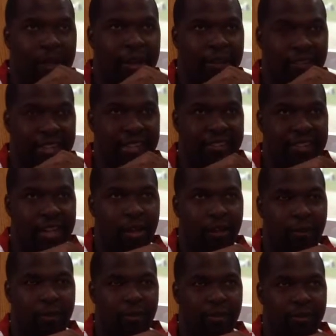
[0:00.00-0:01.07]
players, need
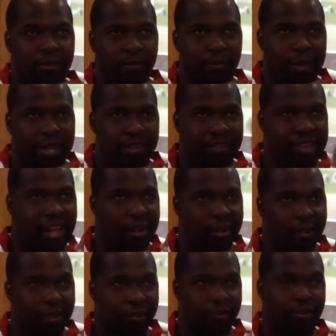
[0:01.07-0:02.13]
salad being
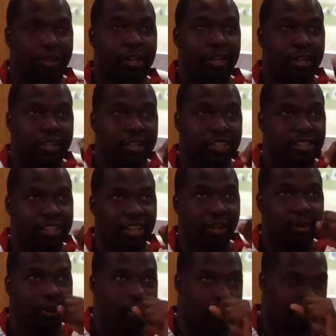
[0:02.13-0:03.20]
sellers this year.